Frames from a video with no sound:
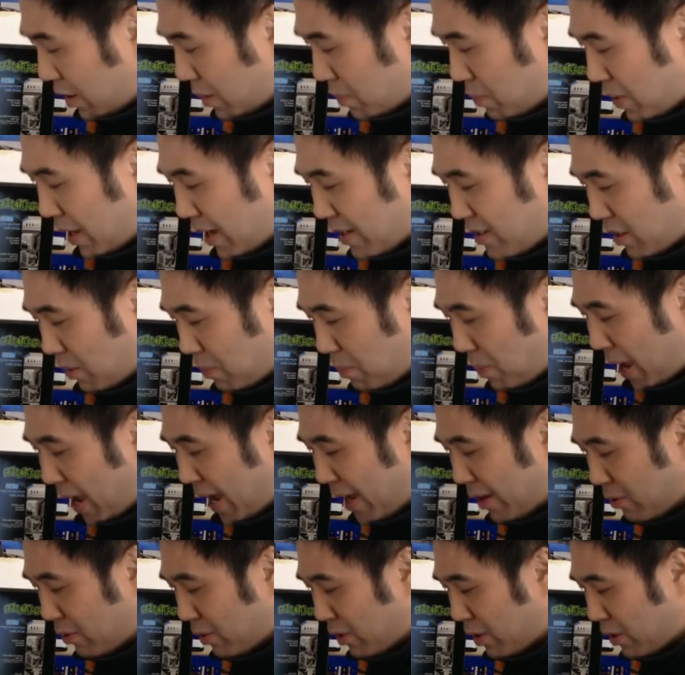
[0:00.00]
plastic
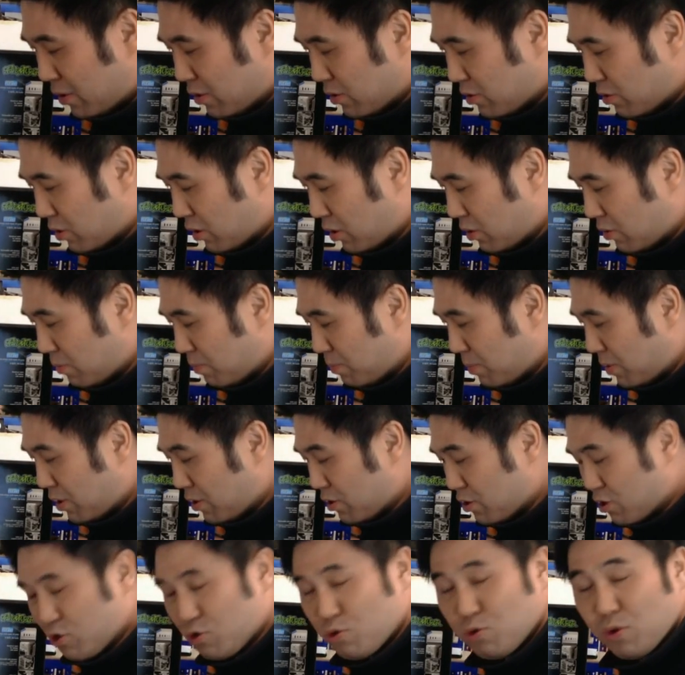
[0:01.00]
panel here, so you can
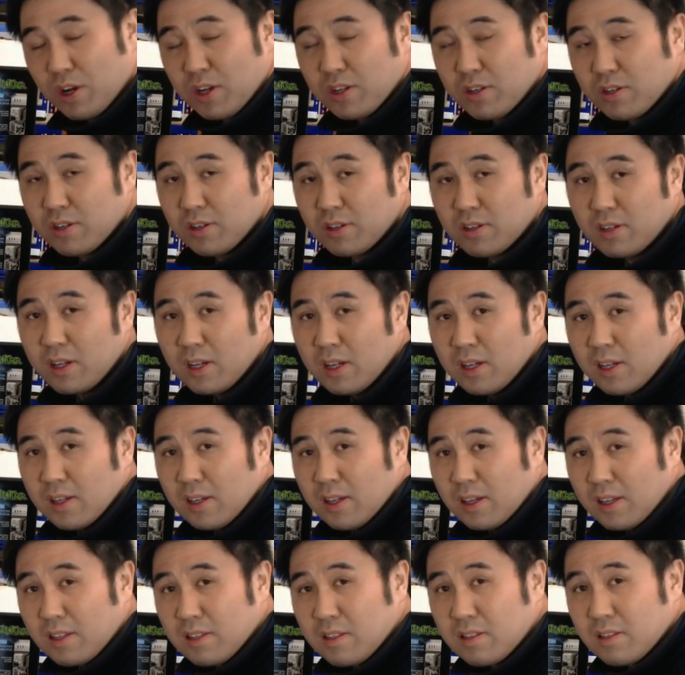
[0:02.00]
peer straight in
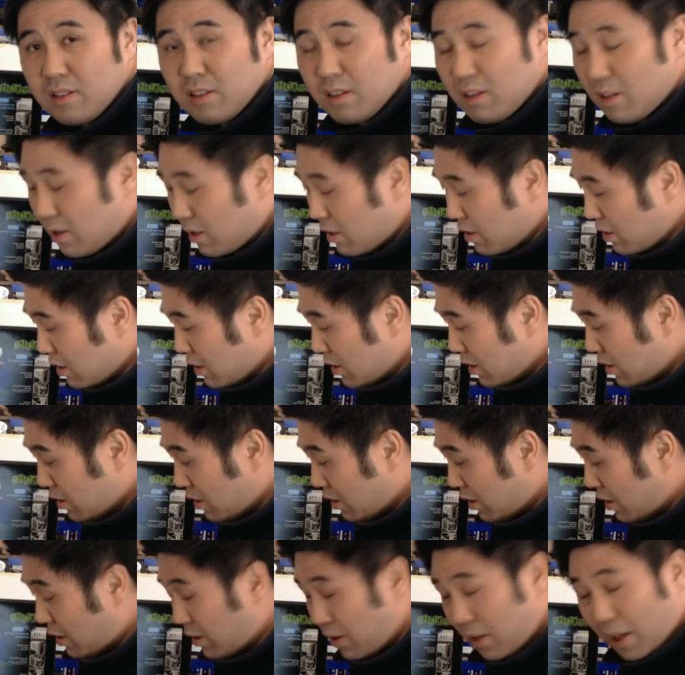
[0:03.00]
and see
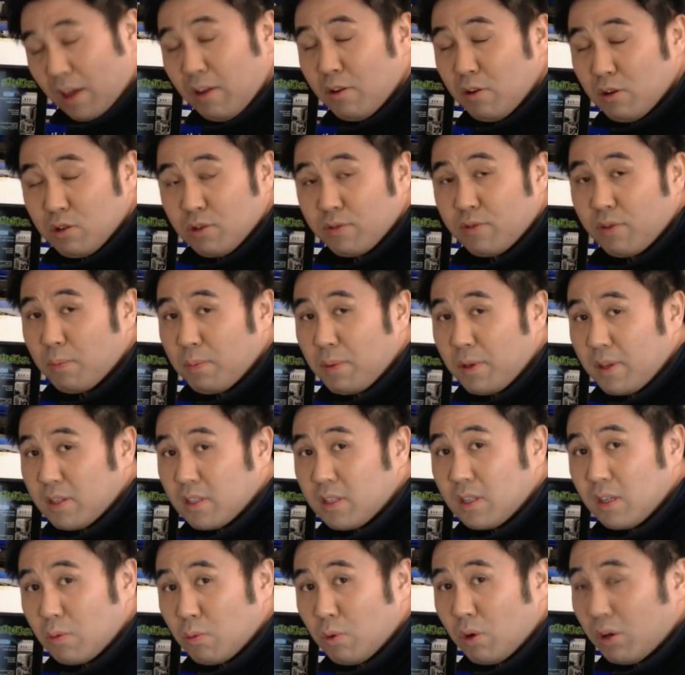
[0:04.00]
the innards of your
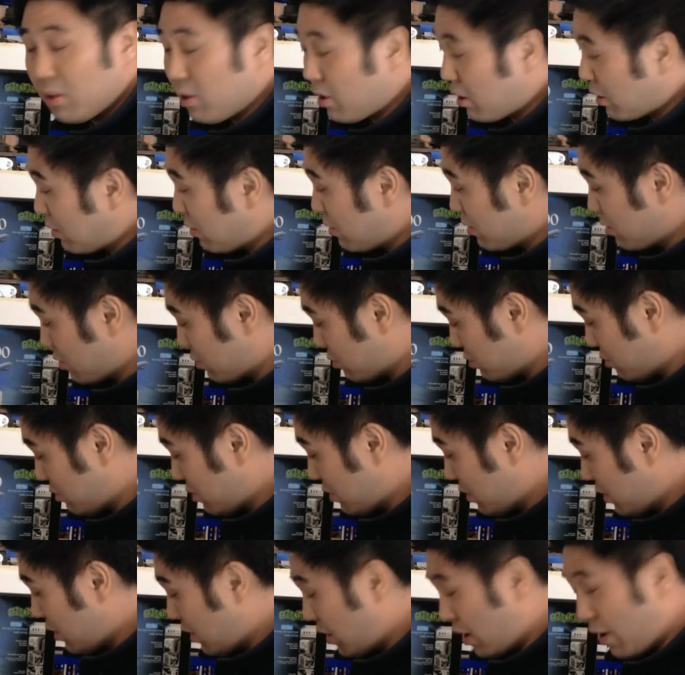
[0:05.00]
PC working, so
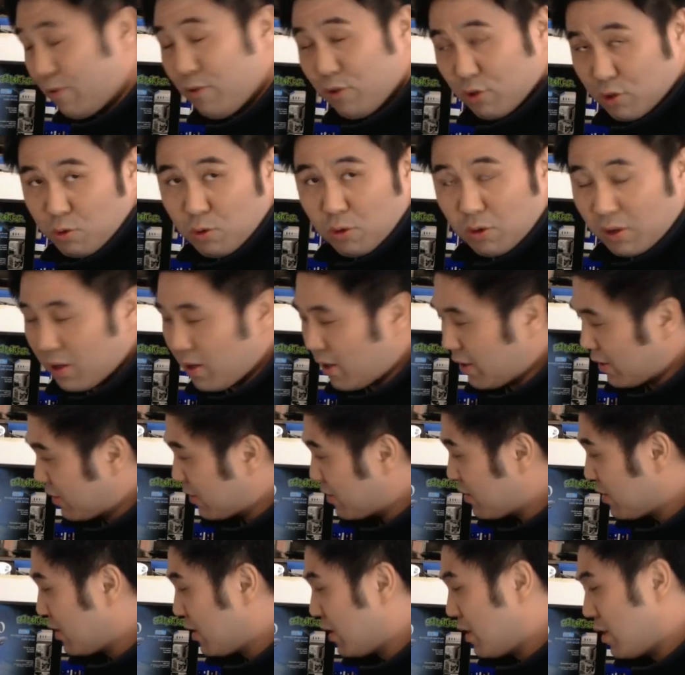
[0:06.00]
if you're so
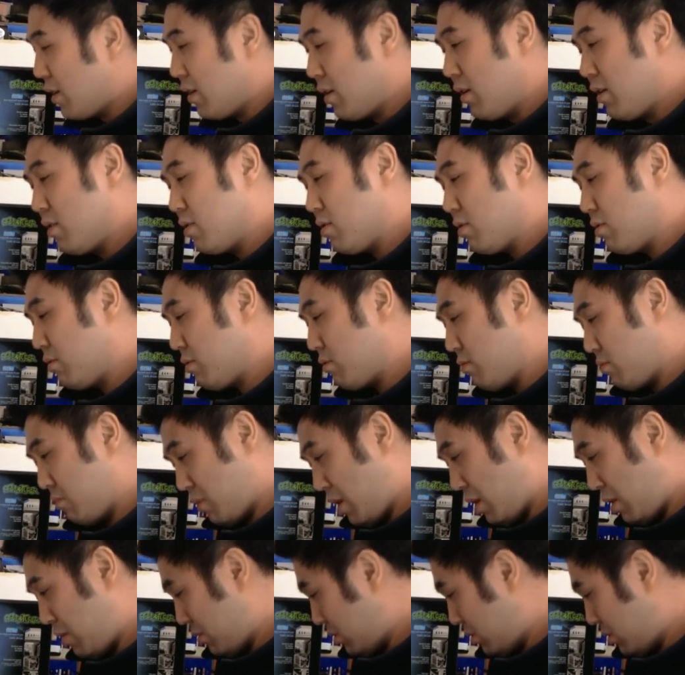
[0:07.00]
inclined. So that